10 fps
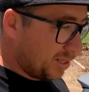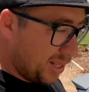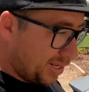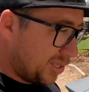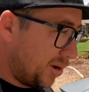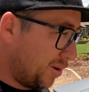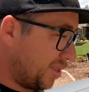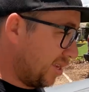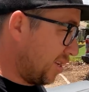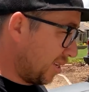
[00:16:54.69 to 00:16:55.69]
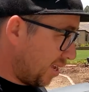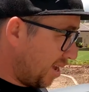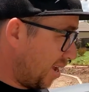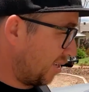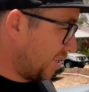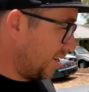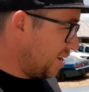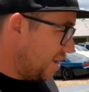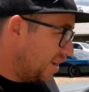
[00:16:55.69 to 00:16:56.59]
So let us know what you think of the cars, and